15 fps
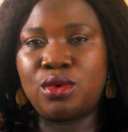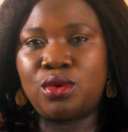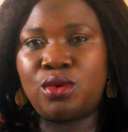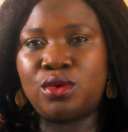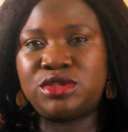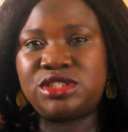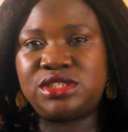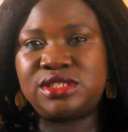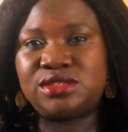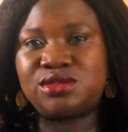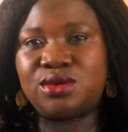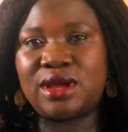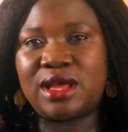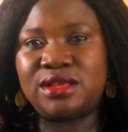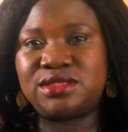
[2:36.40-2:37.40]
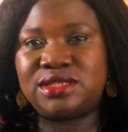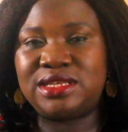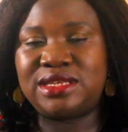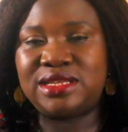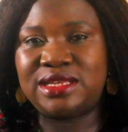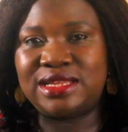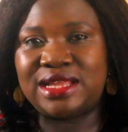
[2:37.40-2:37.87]
coaches or
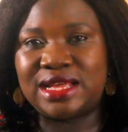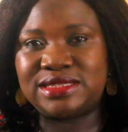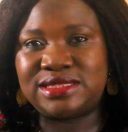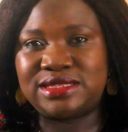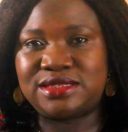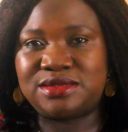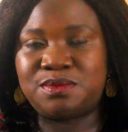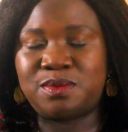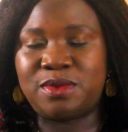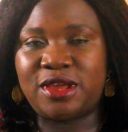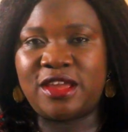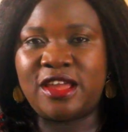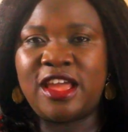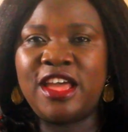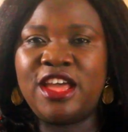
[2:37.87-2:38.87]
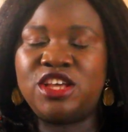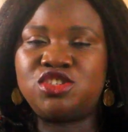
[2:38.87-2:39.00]
counseling in that sphere,